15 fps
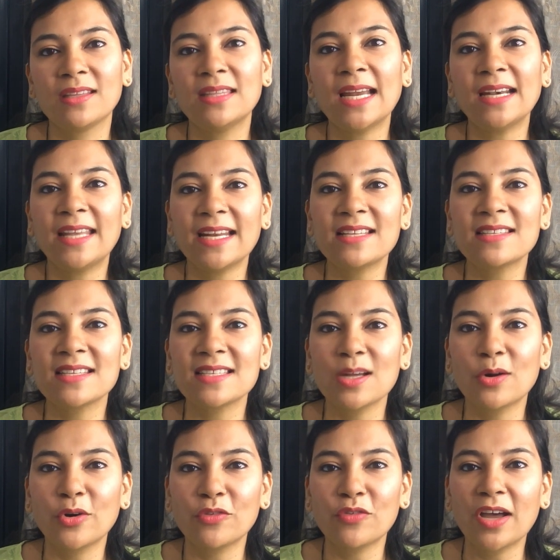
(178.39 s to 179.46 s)
that gets us
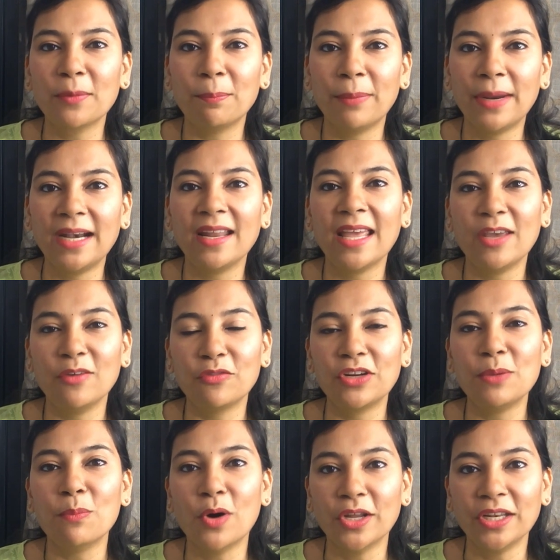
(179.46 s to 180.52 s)
out of our bed every
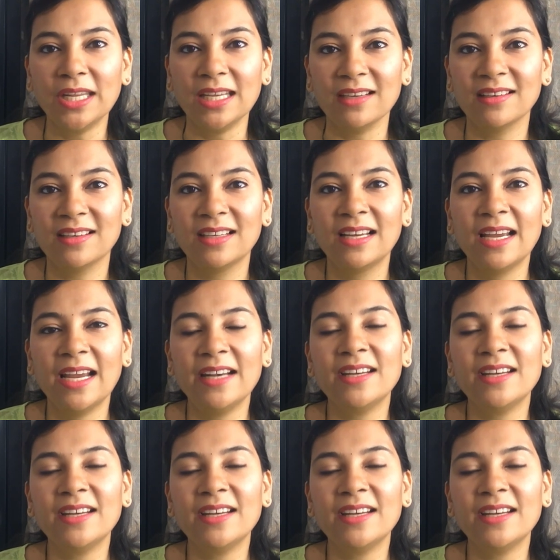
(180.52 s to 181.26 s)
morning and